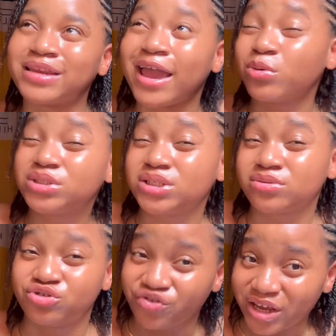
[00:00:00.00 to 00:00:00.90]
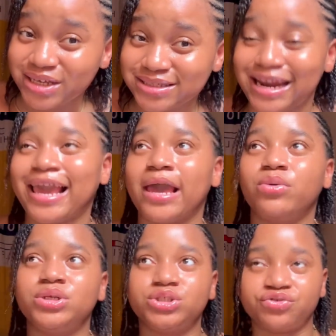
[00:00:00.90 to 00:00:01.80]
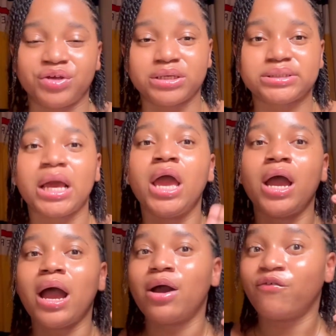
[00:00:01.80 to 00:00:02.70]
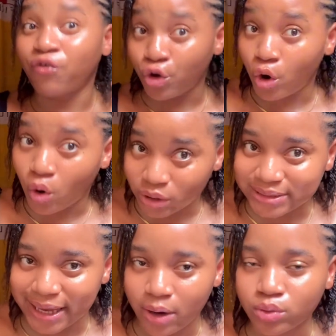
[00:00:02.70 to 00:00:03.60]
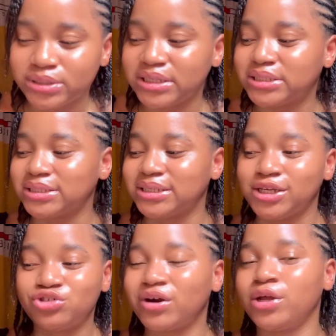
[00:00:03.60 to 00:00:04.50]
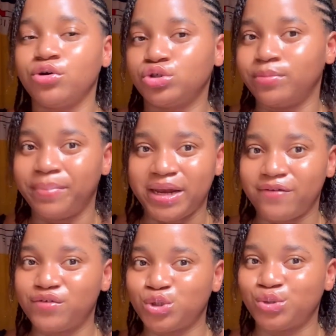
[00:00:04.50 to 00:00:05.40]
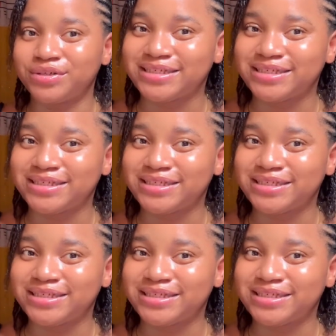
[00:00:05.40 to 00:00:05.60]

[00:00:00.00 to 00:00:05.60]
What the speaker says: health drinks, like healthy drinks for your gut health, it is literally going to benefit your